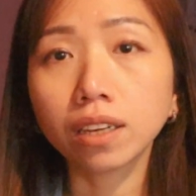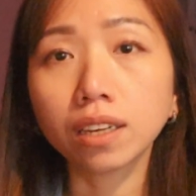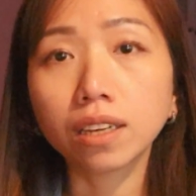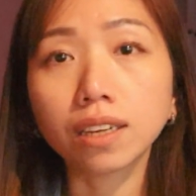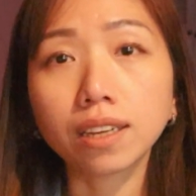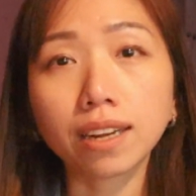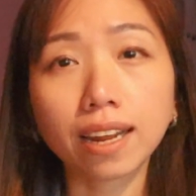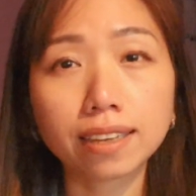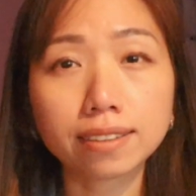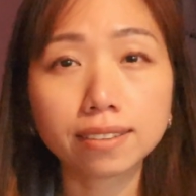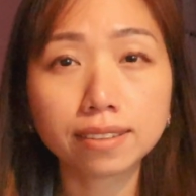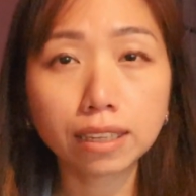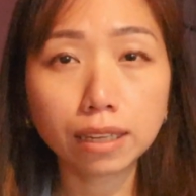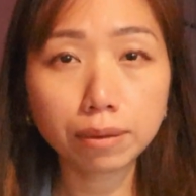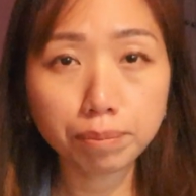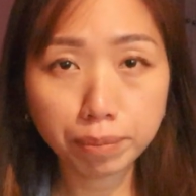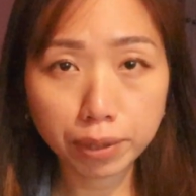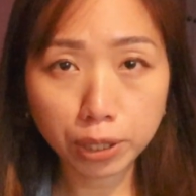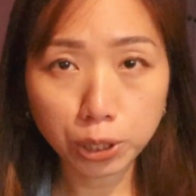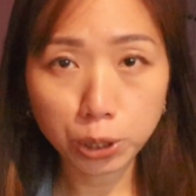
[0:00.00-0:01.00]

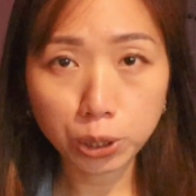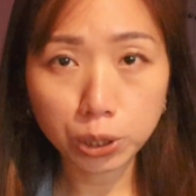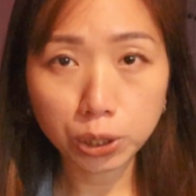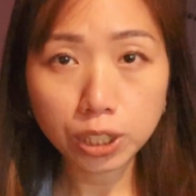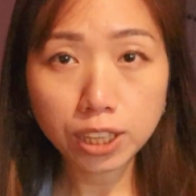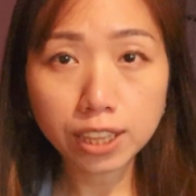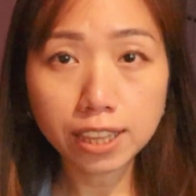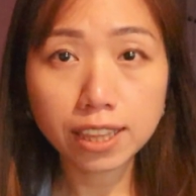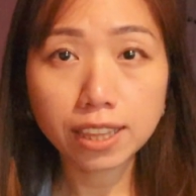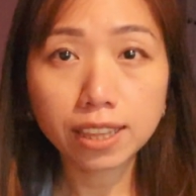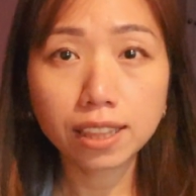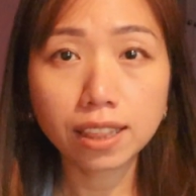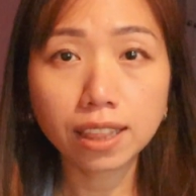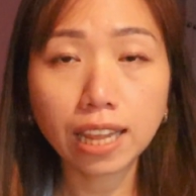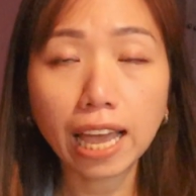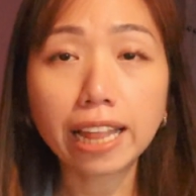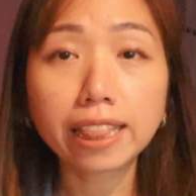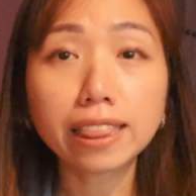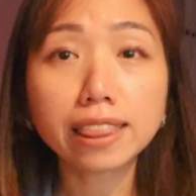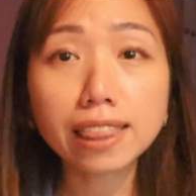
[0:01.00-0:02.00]
resting period,
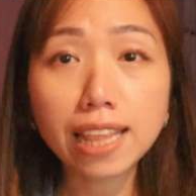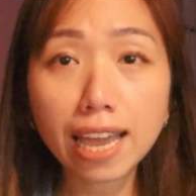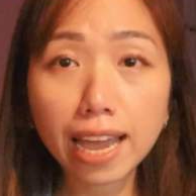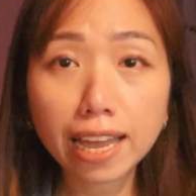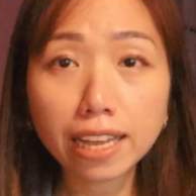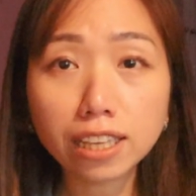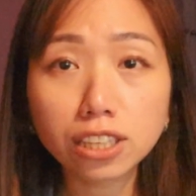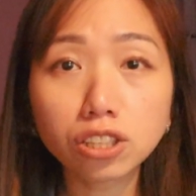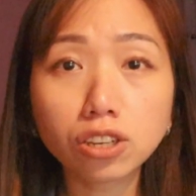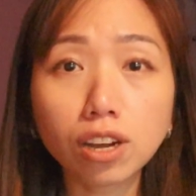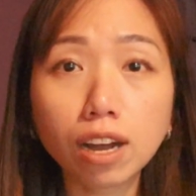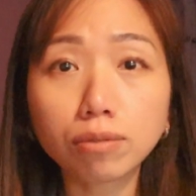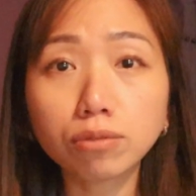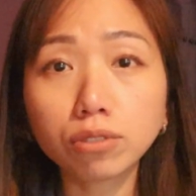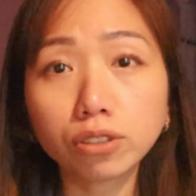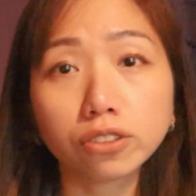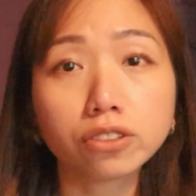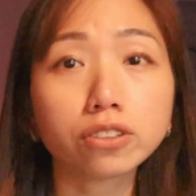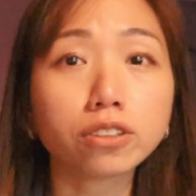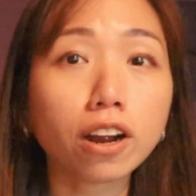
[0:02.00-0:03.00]
and then you have
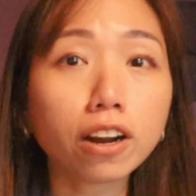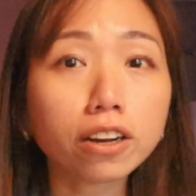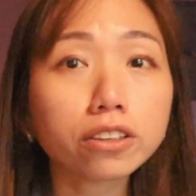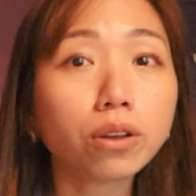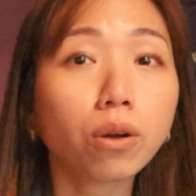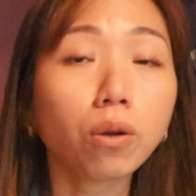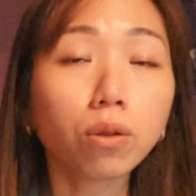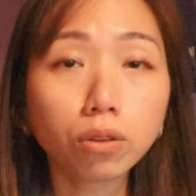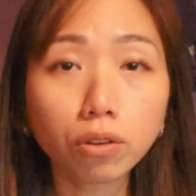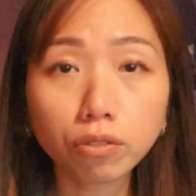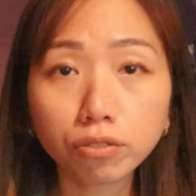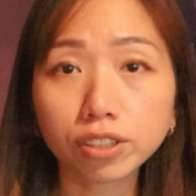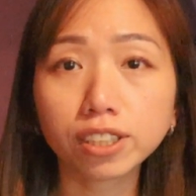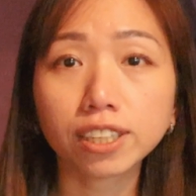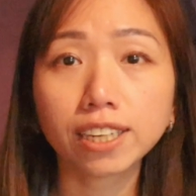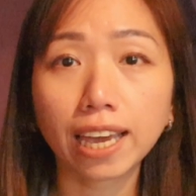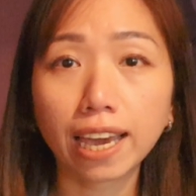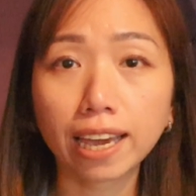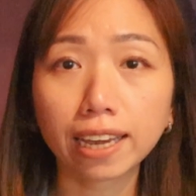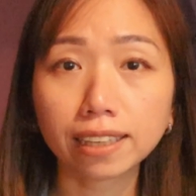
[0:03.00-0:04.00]
to start all over
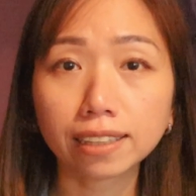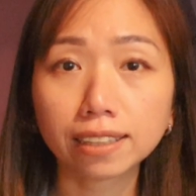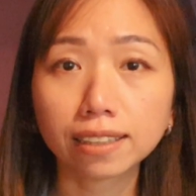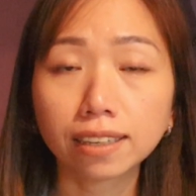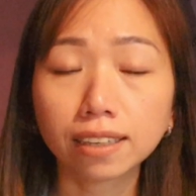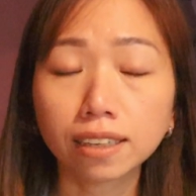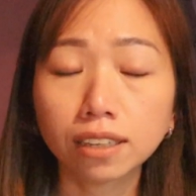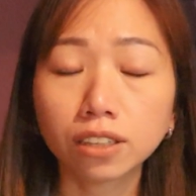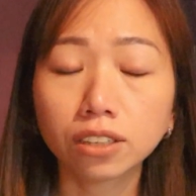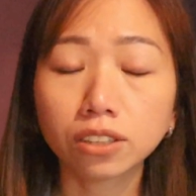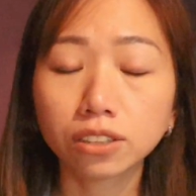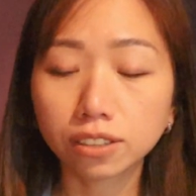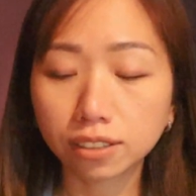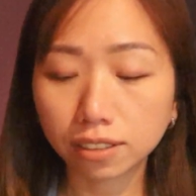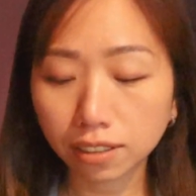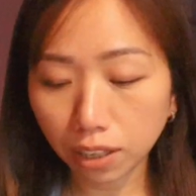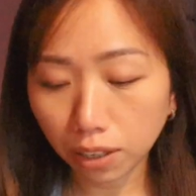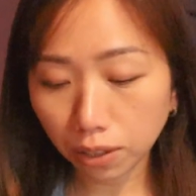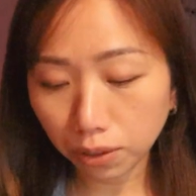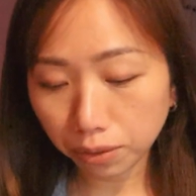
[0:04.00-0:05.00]
again.
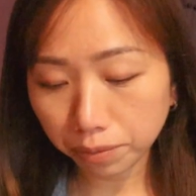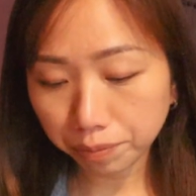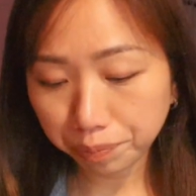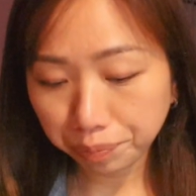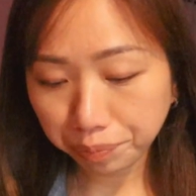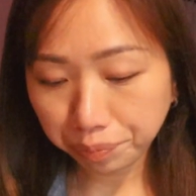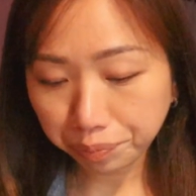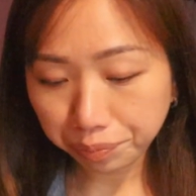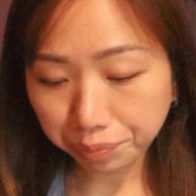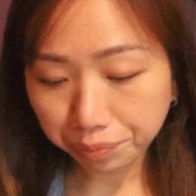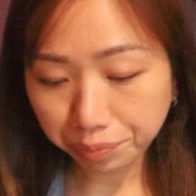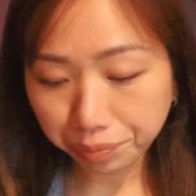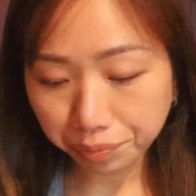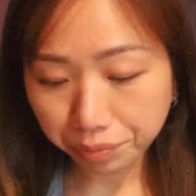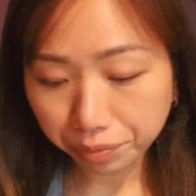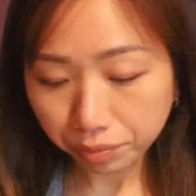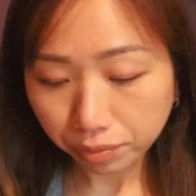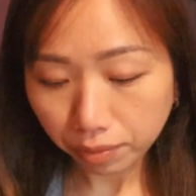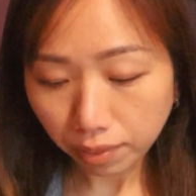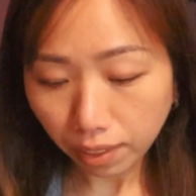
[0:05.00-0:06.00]
So
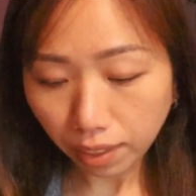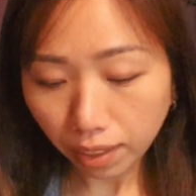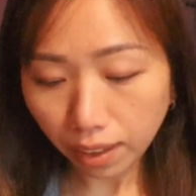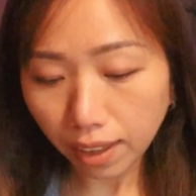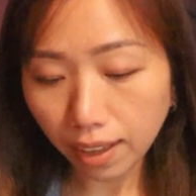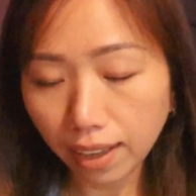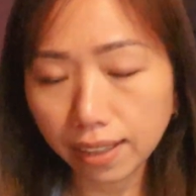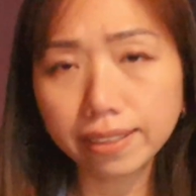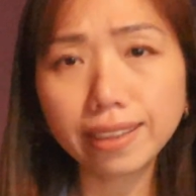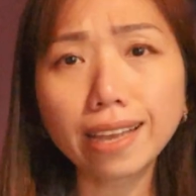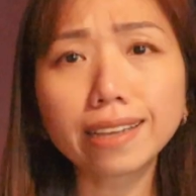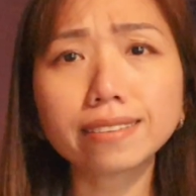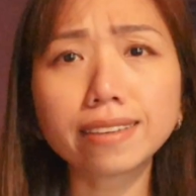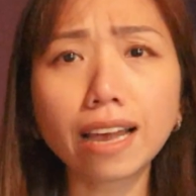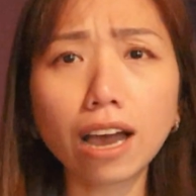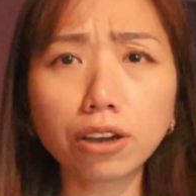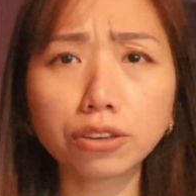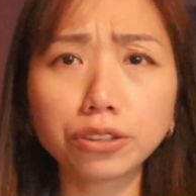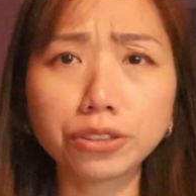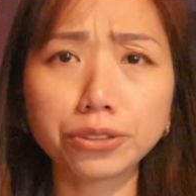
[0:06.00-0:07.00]
that's
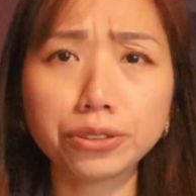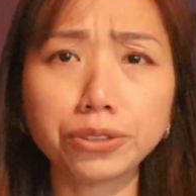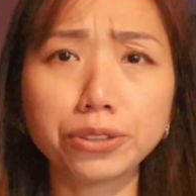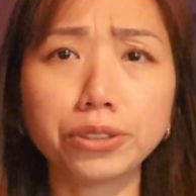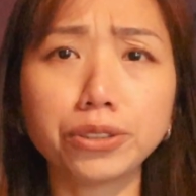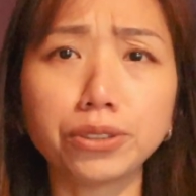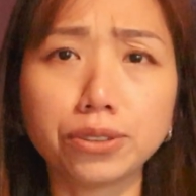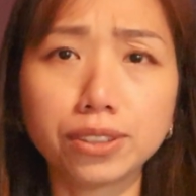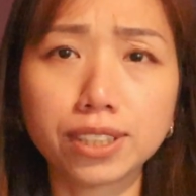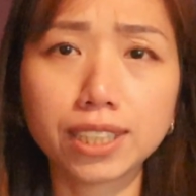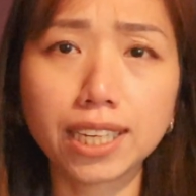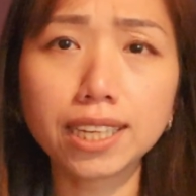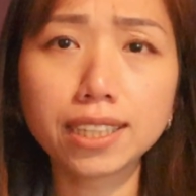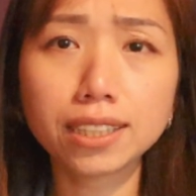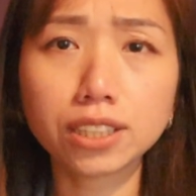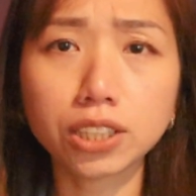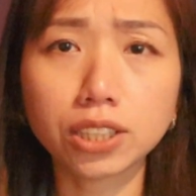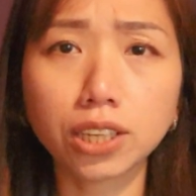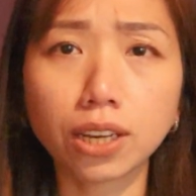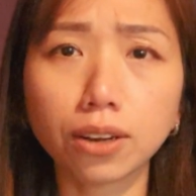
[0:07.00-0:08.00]
how you use it.
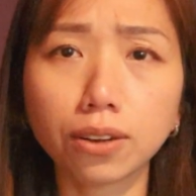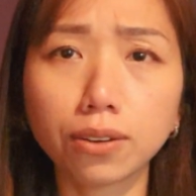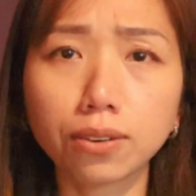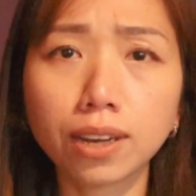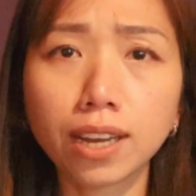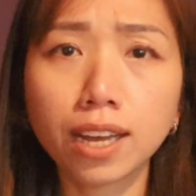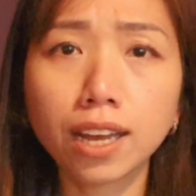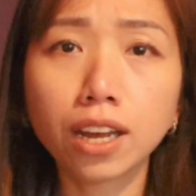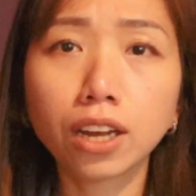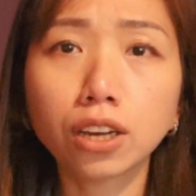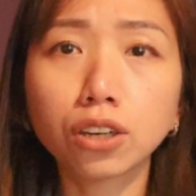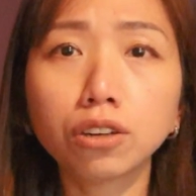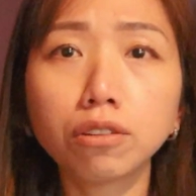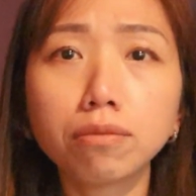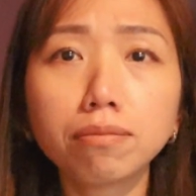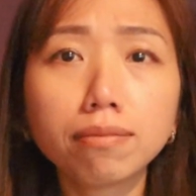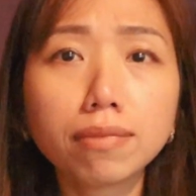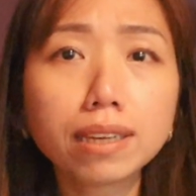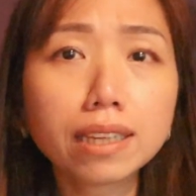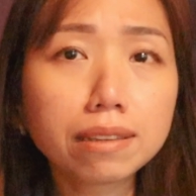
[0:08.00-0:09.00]
So
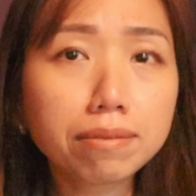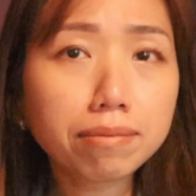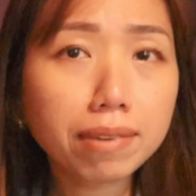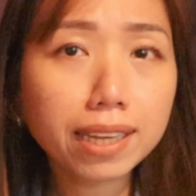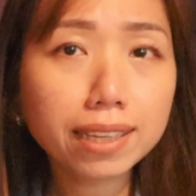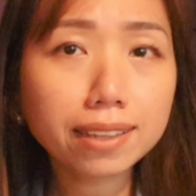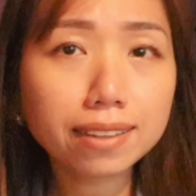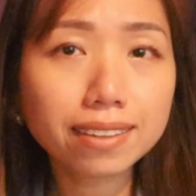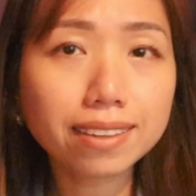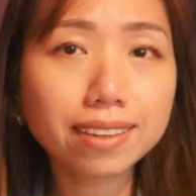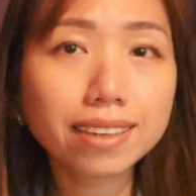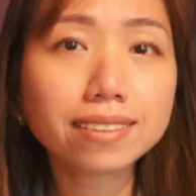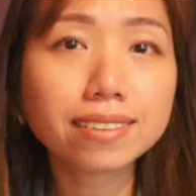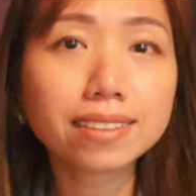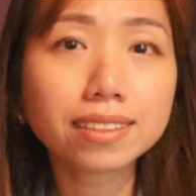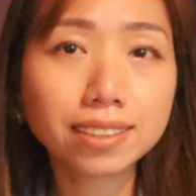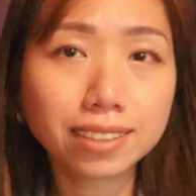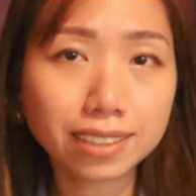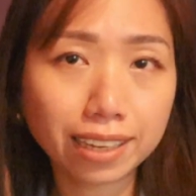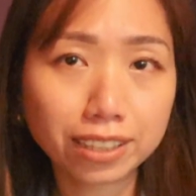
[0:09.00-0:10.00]
commitment is
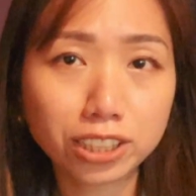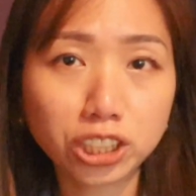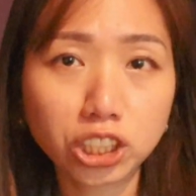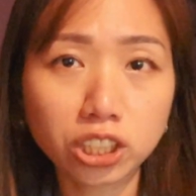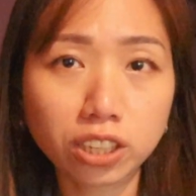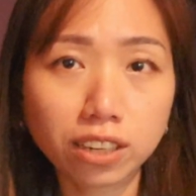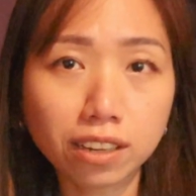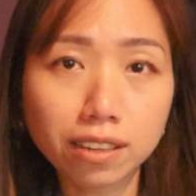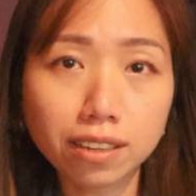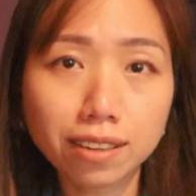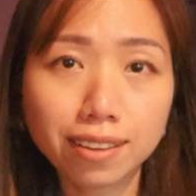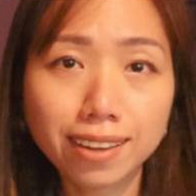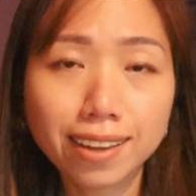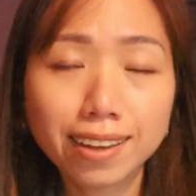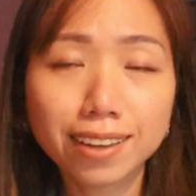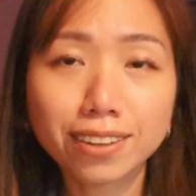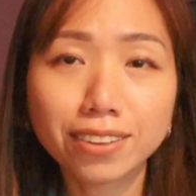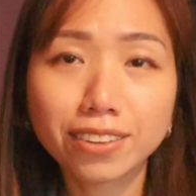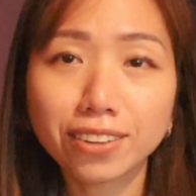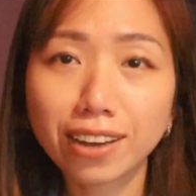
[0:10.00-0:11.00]
essential
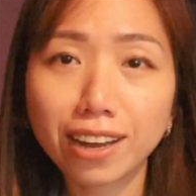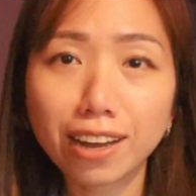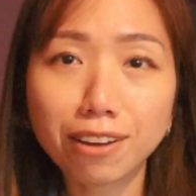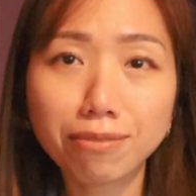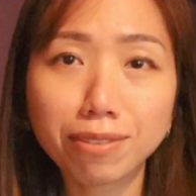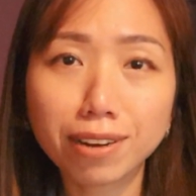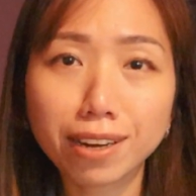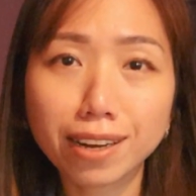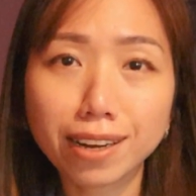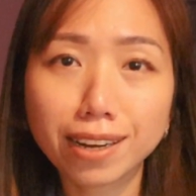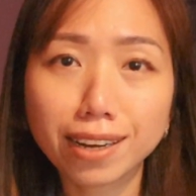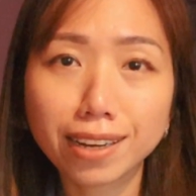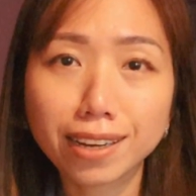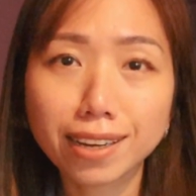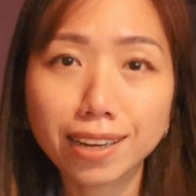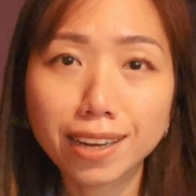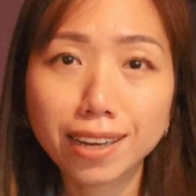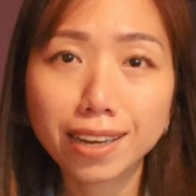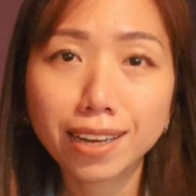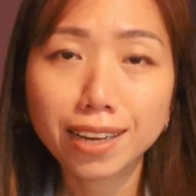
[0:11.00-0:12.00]
to have a
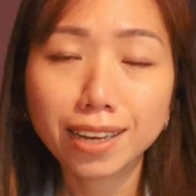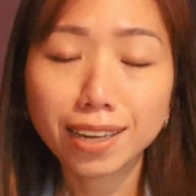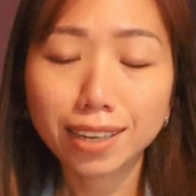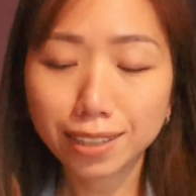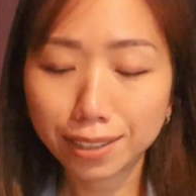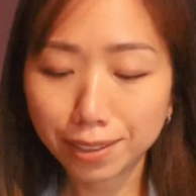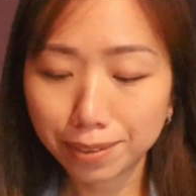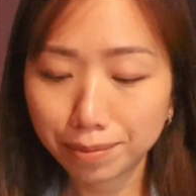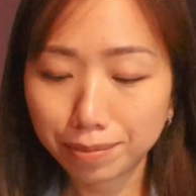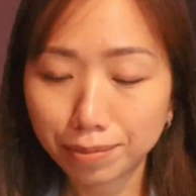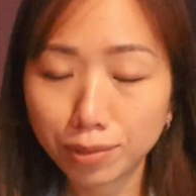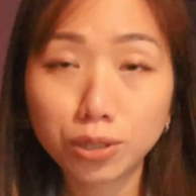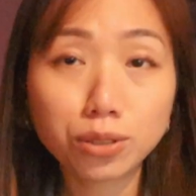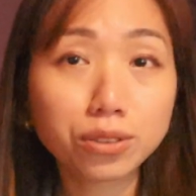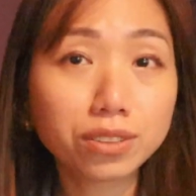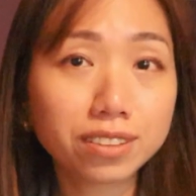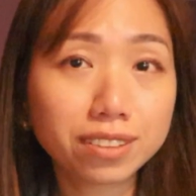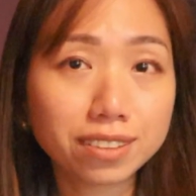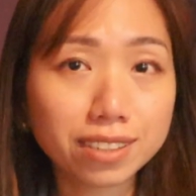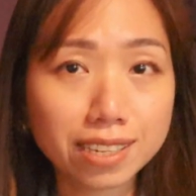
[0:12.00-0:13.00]

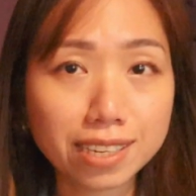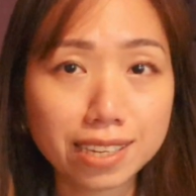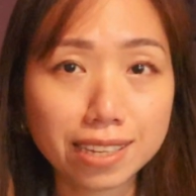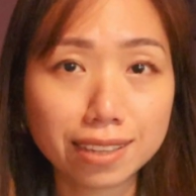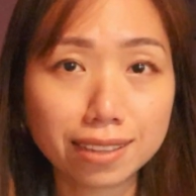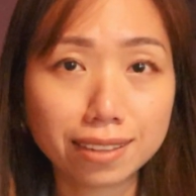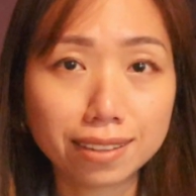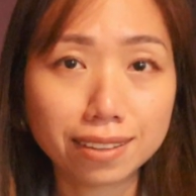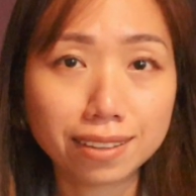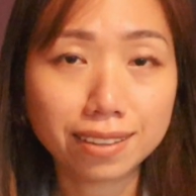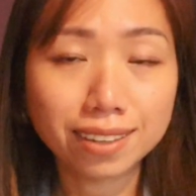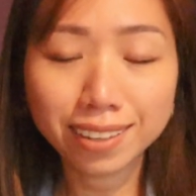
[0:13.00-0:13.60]
good skin.